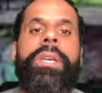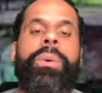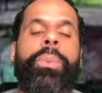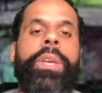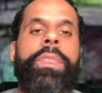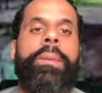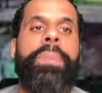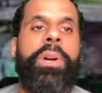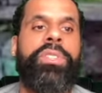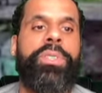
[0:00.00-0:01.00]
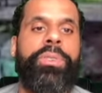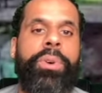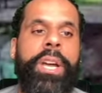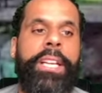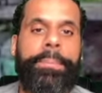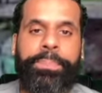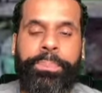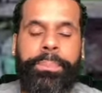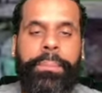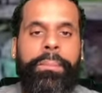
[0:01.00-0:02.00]
with the personal credit.
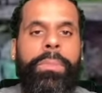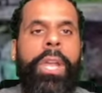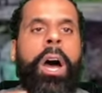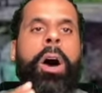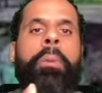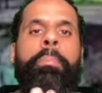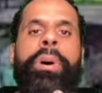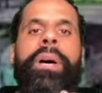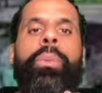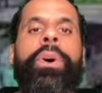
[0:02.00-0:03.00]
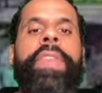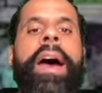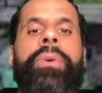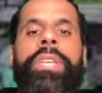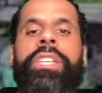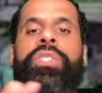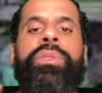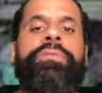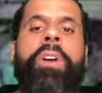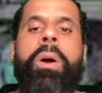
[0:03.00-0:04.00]
But without getting
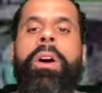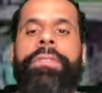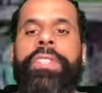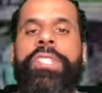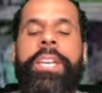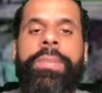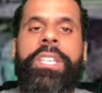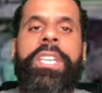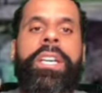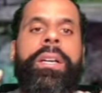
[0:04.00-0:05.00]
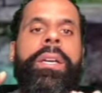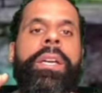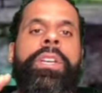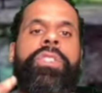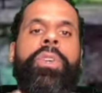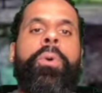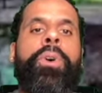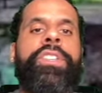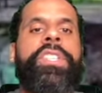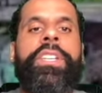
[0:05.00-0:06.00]
too far off the subject here, so
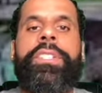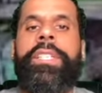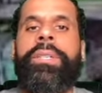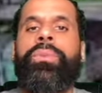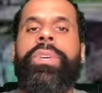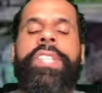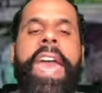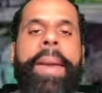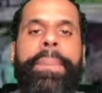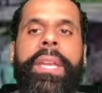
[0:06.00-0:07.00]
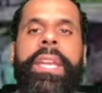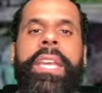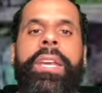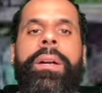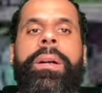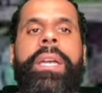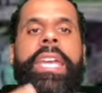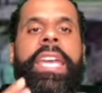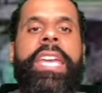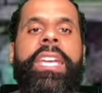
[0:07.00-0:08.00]
essentially what's happening here
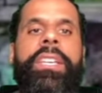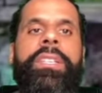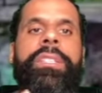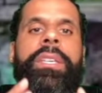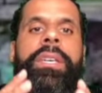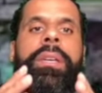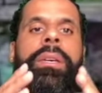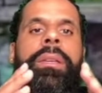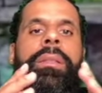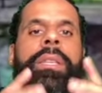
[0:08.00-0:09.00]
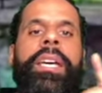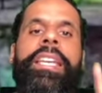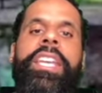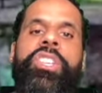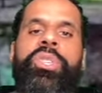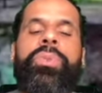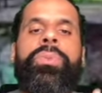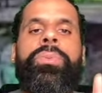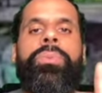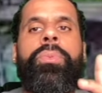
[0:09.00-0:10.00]
is the
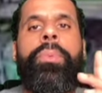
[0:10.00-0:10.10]
initial